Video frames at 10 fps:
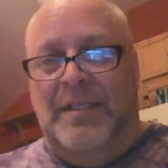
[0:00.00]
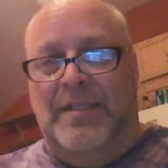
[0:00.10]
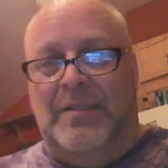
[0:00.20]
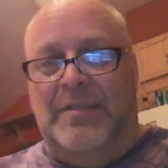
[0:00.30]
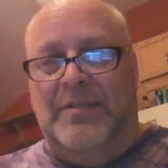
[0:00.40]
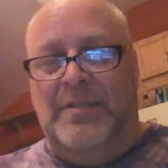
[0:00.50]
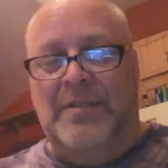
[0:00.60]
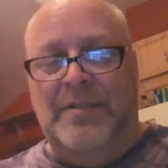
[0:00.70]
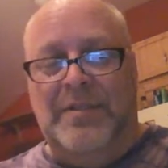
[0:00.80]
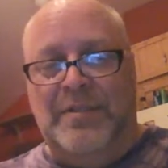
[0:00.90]
their
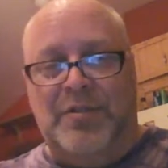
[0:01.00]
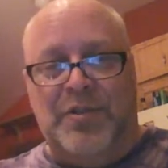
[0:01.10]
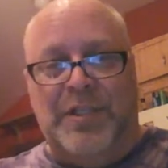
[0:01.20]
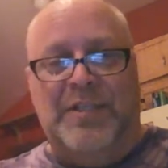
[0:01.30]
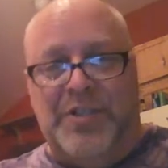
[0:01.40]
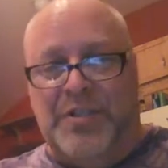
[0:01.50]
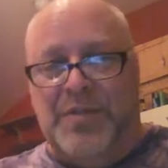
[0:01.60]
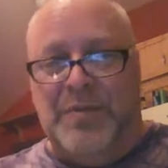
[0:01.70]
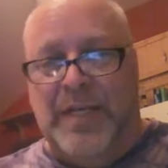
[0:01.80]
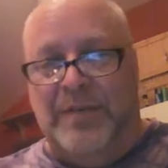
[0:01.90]
traditions
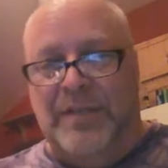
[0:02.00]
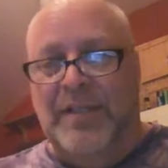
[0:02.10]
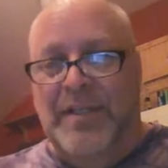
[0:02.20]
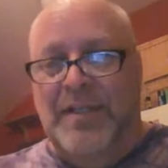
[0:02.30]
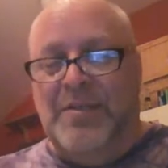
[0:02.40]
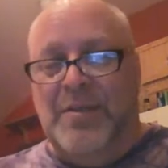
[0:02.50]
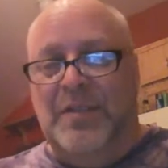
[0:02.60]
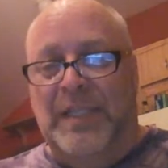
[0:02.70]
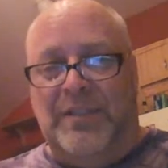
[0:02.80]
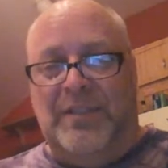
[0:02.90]
or whatever. So
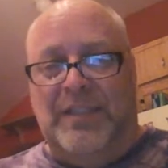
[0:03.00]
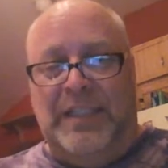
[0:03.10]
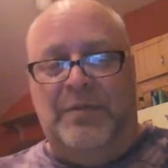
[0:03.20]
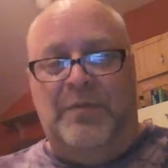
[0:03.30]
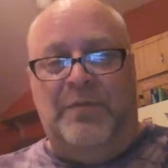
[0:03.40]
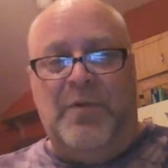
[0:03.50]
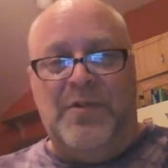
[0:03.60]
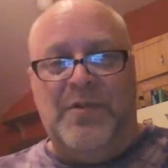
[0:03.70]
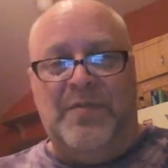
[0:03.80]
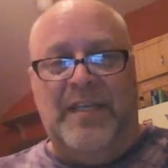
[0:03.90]
literally, he would
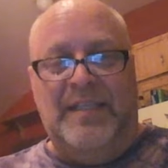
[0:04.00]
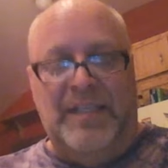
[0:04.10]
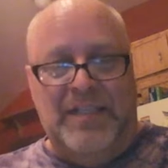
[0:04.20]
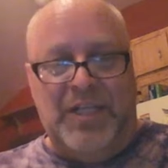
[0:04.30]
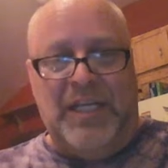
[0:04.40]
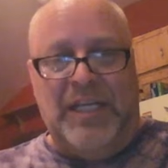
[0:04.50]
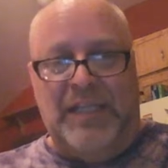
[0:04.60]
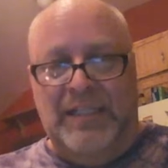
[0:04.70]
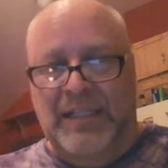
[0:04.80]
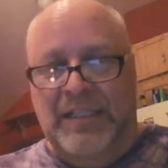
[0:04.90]
force feed the
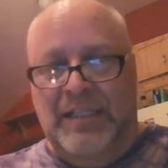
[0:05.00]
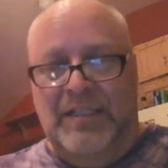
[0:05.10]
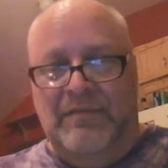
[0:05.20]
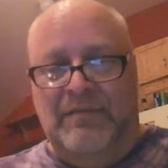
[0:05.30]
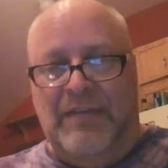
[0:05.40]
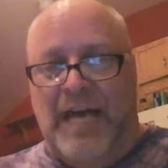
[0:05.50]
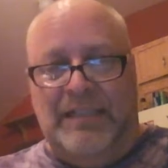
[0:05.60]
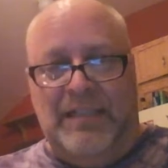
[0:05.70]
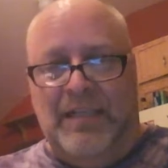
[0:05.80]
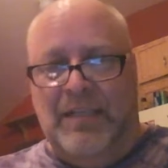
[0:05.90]
chicken
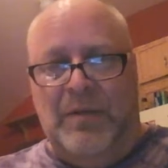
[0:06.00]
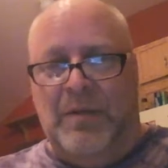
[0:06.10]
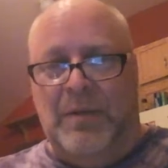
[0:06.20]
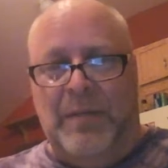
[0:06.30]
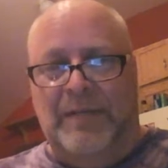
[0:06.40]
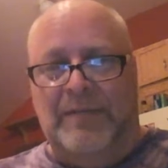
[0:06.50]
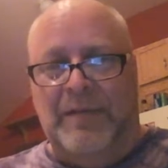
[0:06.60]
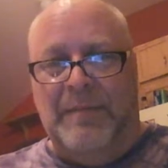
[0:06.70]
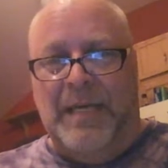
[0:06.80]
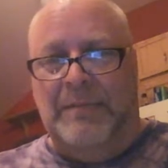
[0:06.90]
vodka or whatever
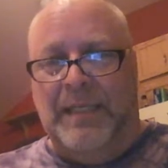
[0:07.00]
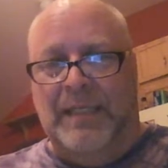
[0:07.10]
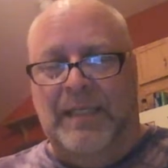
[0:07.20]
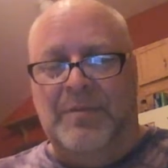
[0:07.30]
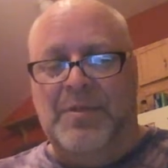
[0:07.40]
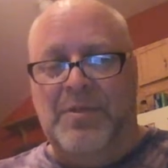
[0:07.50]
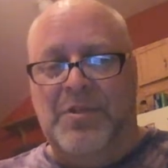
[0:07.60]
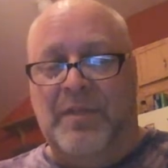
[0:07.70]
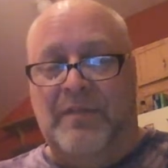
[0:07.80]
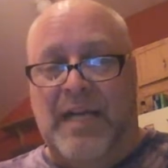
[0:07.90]
it may be. It was
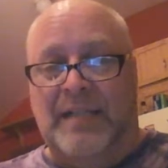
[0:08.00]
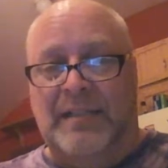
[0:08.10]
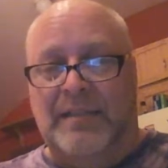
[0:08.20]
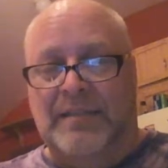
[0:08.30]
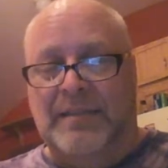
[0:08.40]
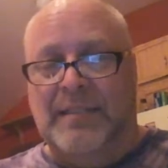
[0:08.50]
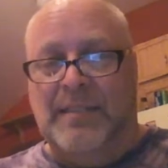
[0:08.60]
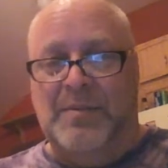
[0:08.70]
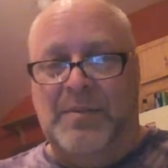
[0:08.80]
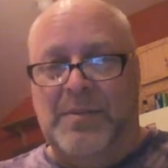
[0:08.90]
usually vodka because
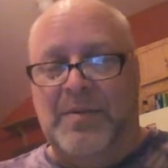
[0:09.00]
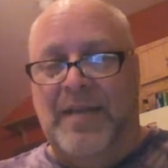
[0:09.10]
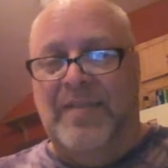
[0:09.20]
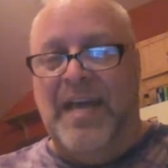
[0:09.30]
that's what was around